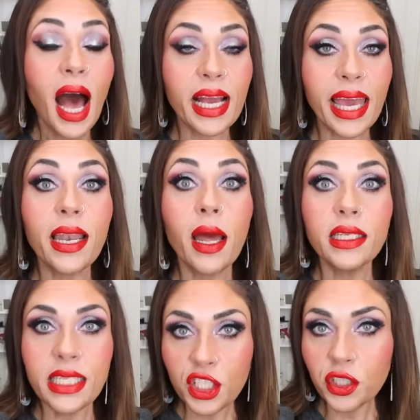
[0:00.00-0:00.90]
Again,
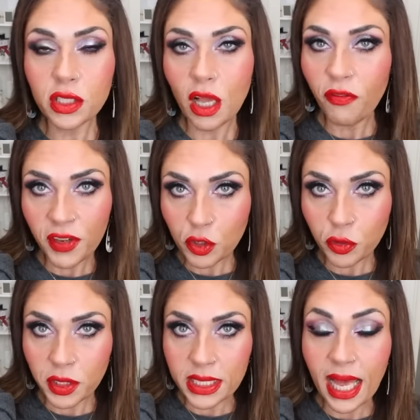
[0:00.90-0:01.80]
t-shirts all fit
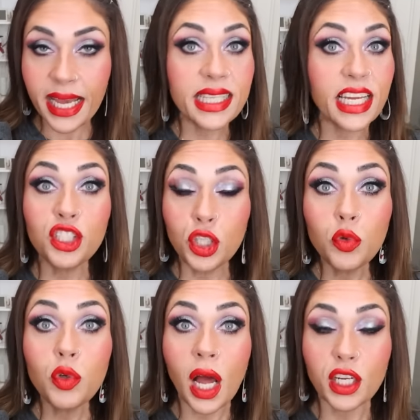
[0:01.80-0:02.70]
true to size. They
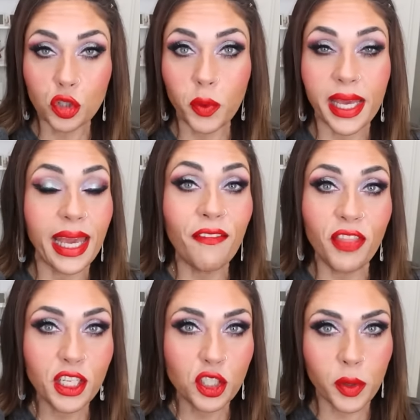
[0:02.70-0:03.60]
do not shrink. If
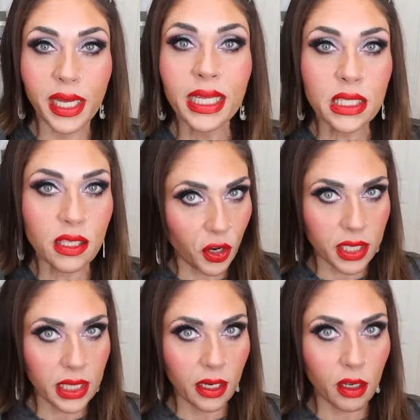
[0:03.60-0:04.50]
they shrink, it's
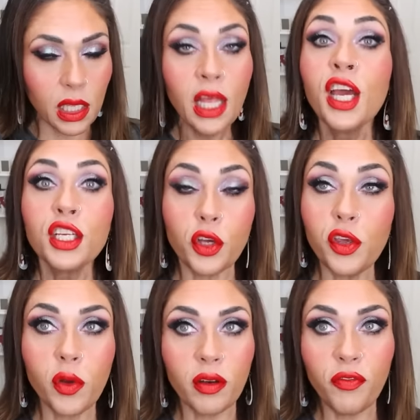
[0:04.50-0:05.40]
very little, so
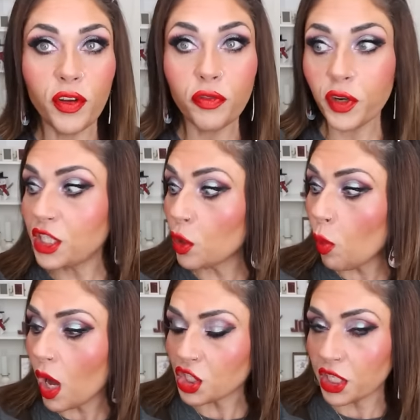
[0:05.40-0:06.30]
you can feel free to
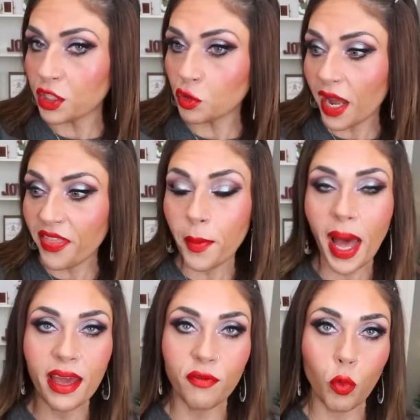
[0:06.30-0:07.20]
wash and dry them.
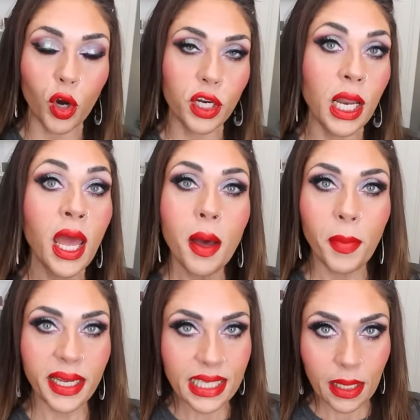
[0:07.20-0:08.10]
I have worn
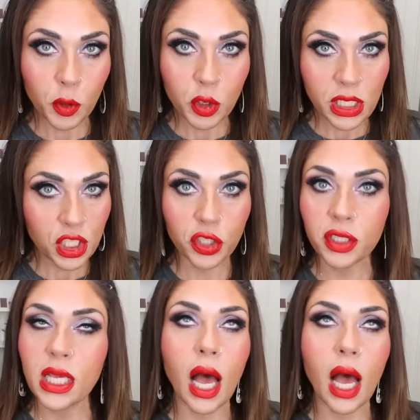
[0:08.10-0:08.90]
my Temu t-shirts